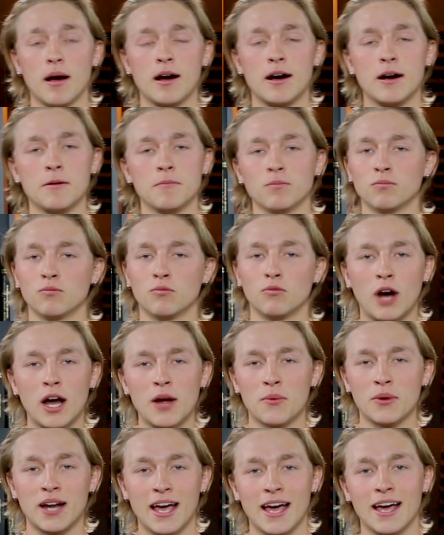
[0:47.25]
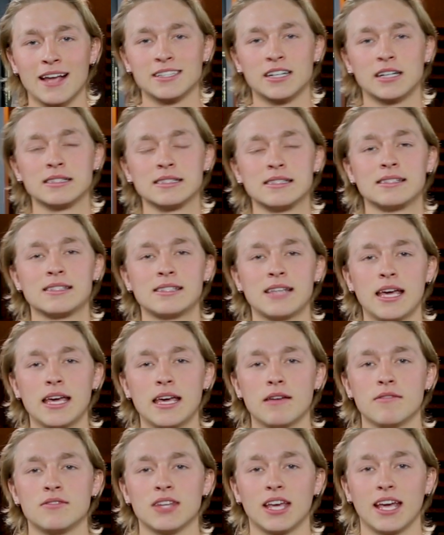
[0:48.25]
right when I had gotten
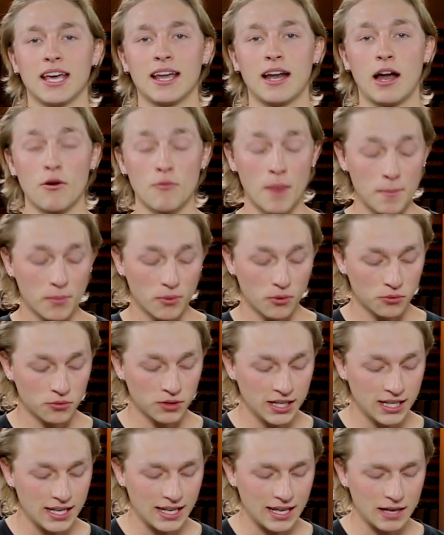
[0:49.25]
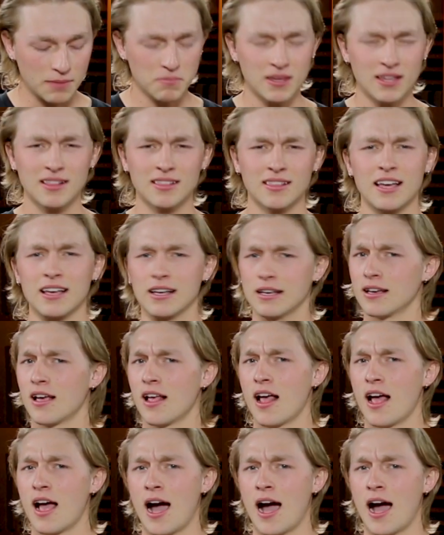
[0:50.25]
saved, and I remember reading and being like,